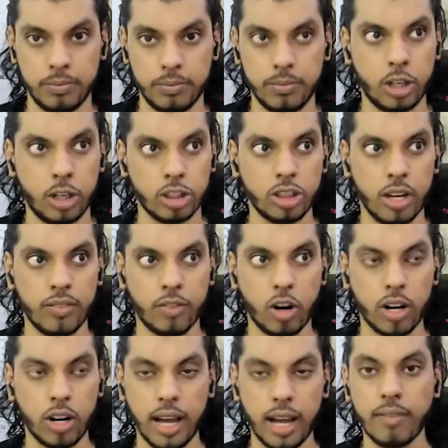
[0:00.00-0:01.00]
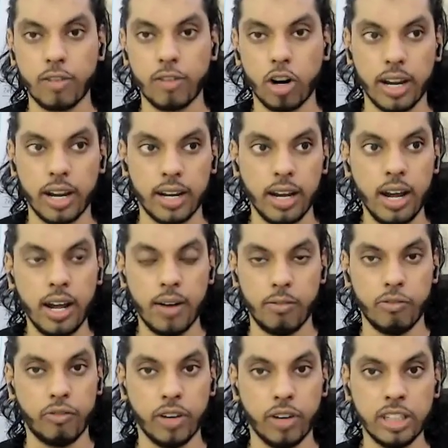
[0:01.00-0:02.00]
Because now I've got like
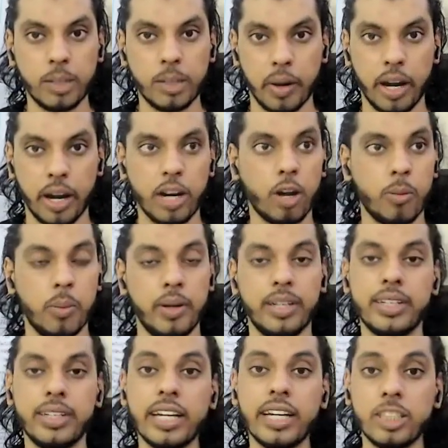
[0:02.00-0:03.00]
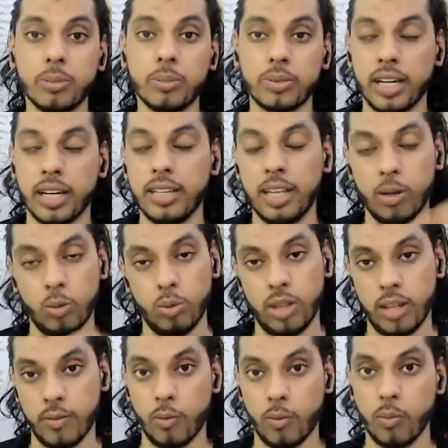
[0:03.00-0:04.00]
1 step ahead, or maybe 10 steps ahead than
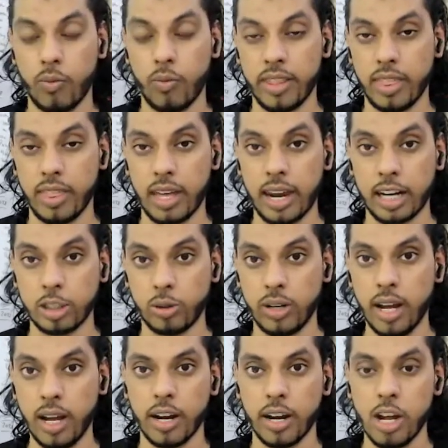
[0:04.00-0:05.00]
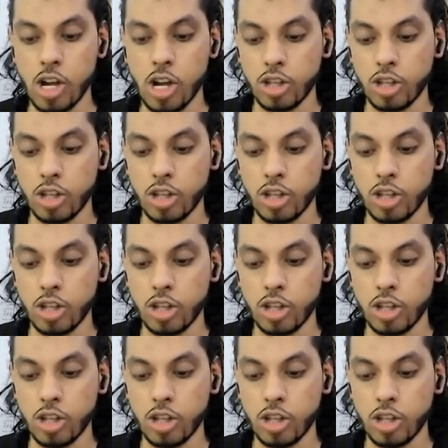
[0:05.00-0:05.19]
where they actually are.